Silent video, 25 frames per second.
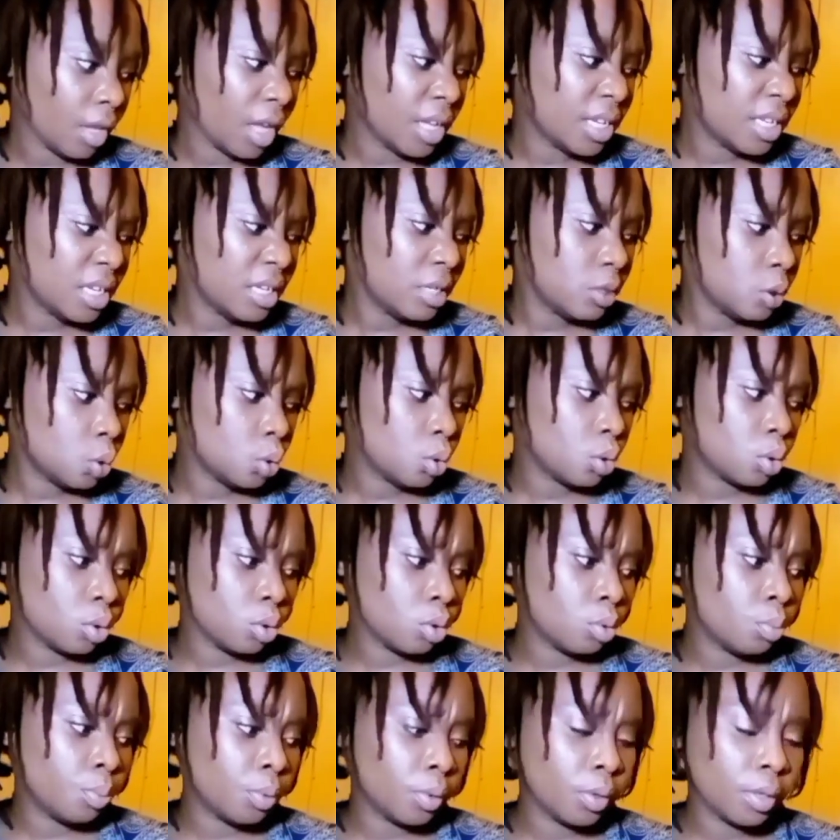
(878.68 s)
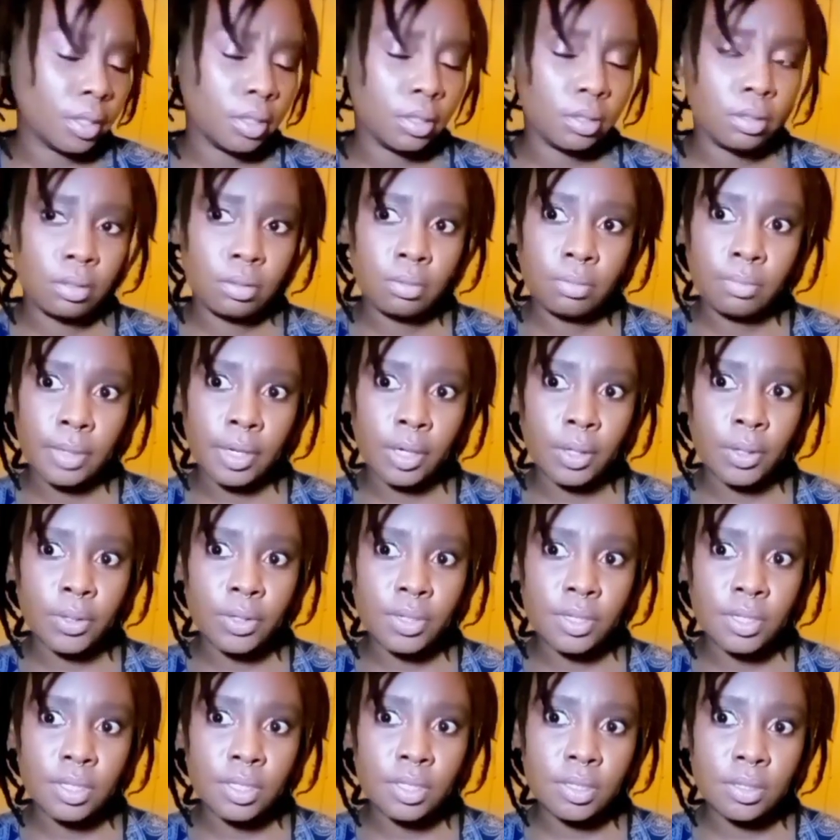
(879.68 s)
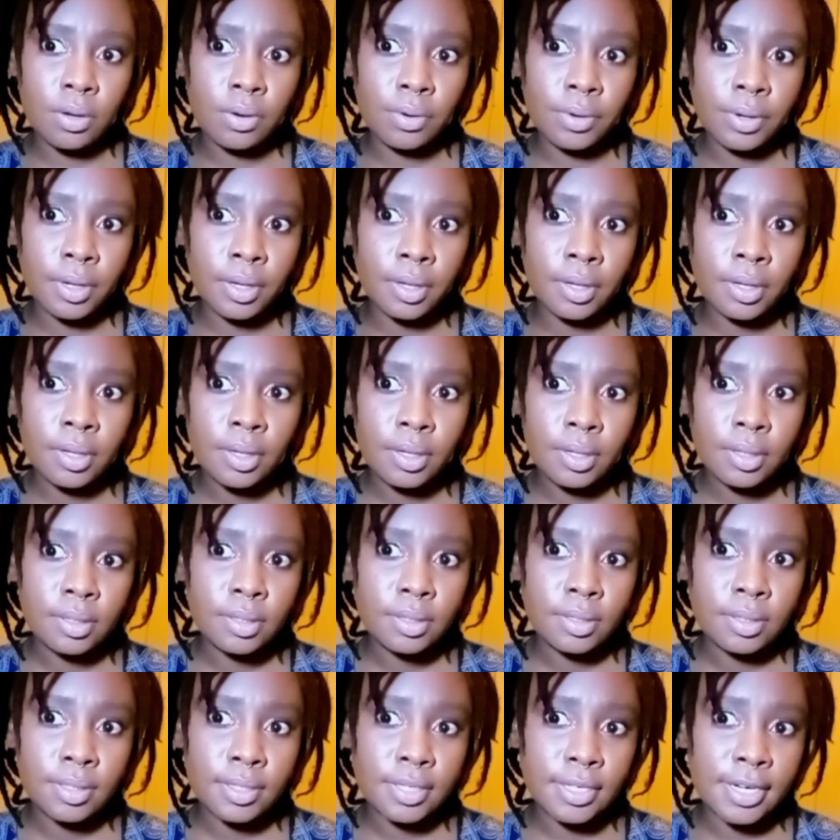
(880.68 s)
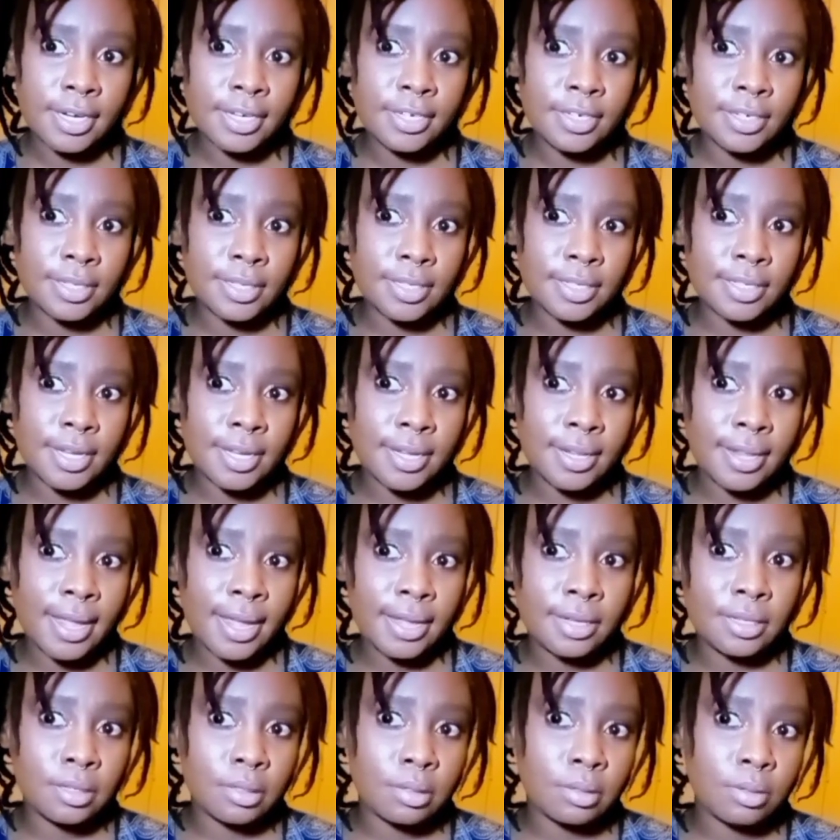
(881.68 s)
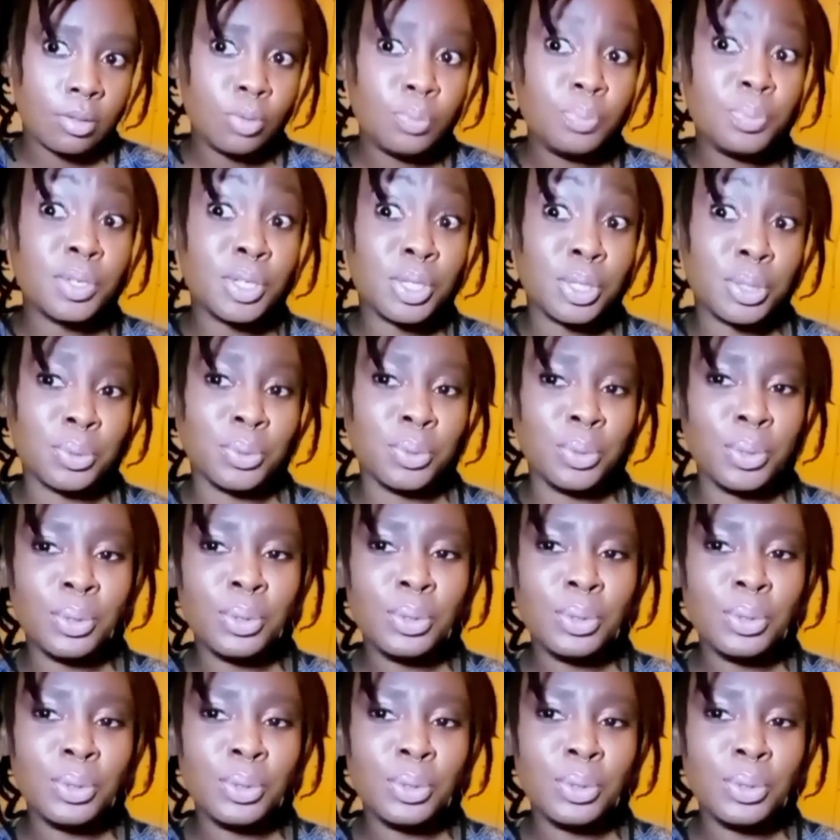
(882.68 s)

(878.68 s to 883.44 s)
saying it's Uzulu Boy. My goodness, sorry. Did I just say that? Big Zulu.